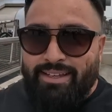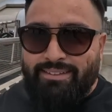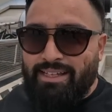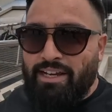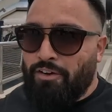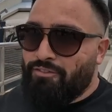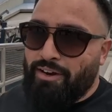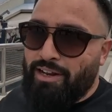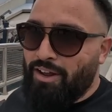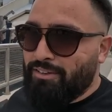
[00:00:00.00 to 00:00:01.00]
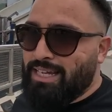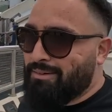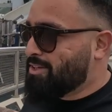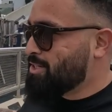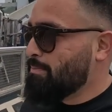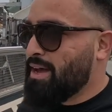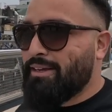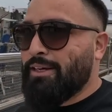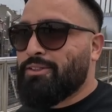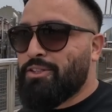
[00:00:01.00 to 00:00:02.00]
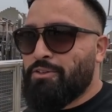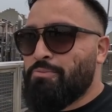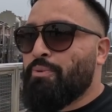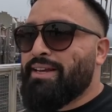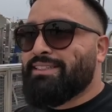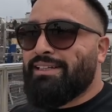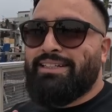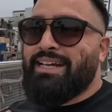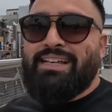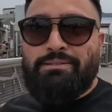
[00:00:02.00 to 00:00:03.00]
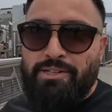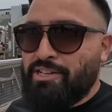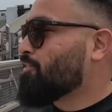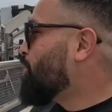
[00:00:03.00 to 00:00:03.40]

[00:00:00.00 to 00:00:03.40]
this in a very long time. The gym I go to basically has a bunch